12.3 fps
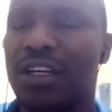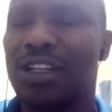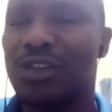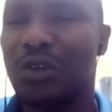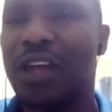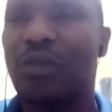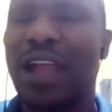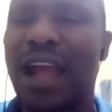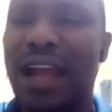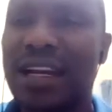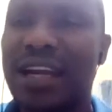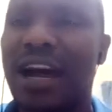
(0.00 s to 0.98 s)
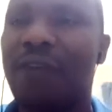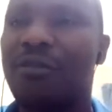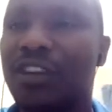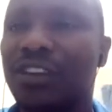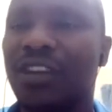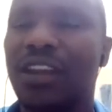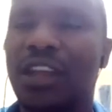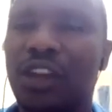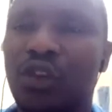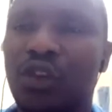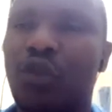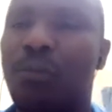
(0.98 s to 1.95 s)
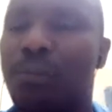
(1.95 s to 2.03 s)
so that we can't have this
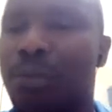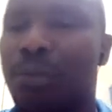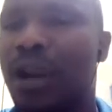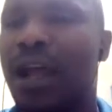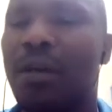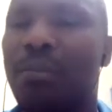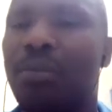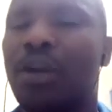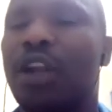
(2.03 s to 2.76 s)
issue of pull and push.